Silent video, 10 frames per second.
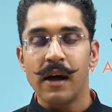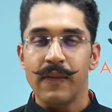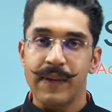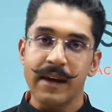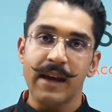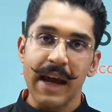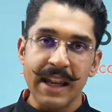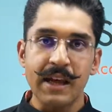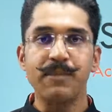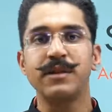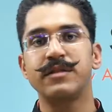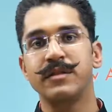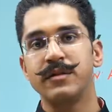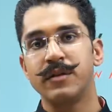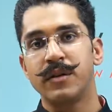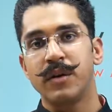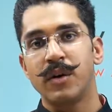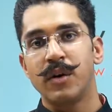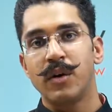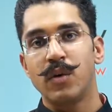Then any person
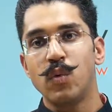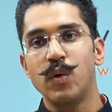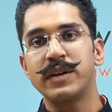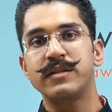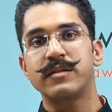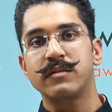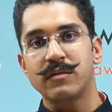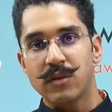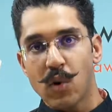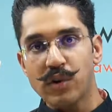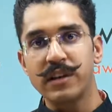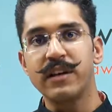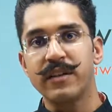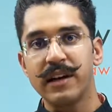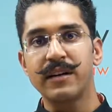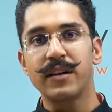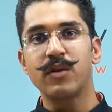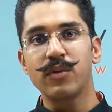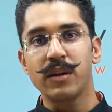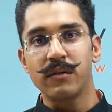who is closely related to
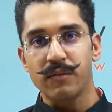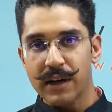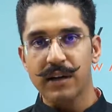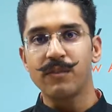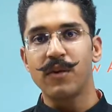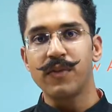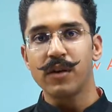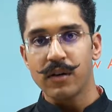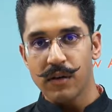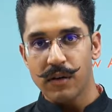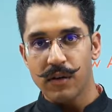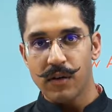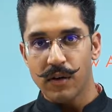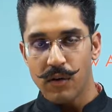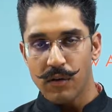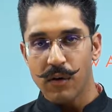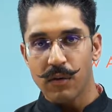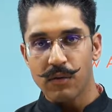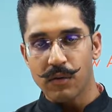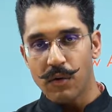the victim of the
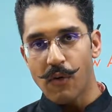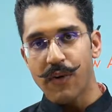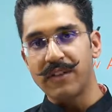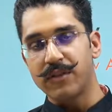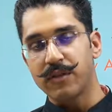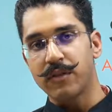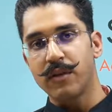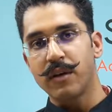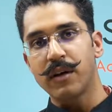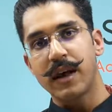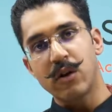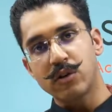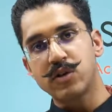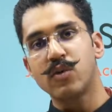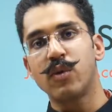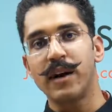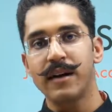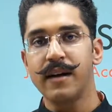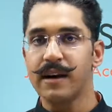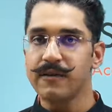offense can also go ahead
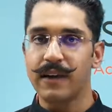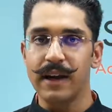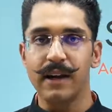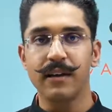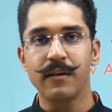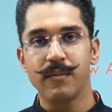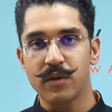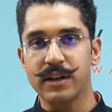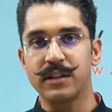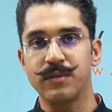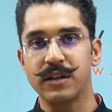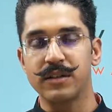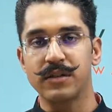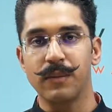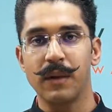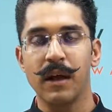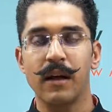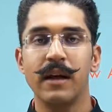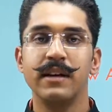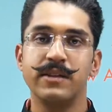and file a protest petition.
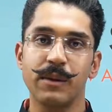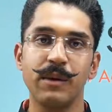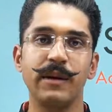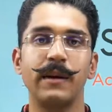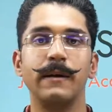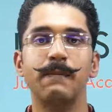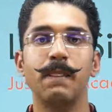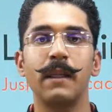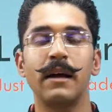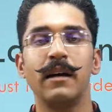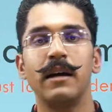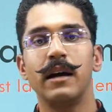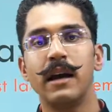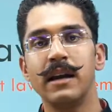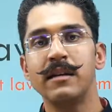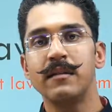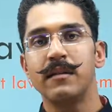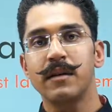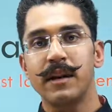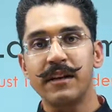Similarly, in
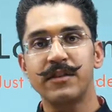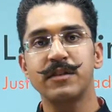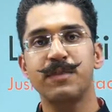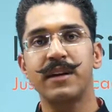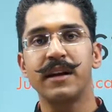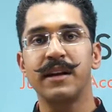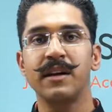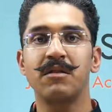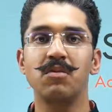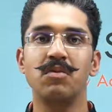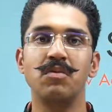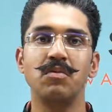cases pertaining to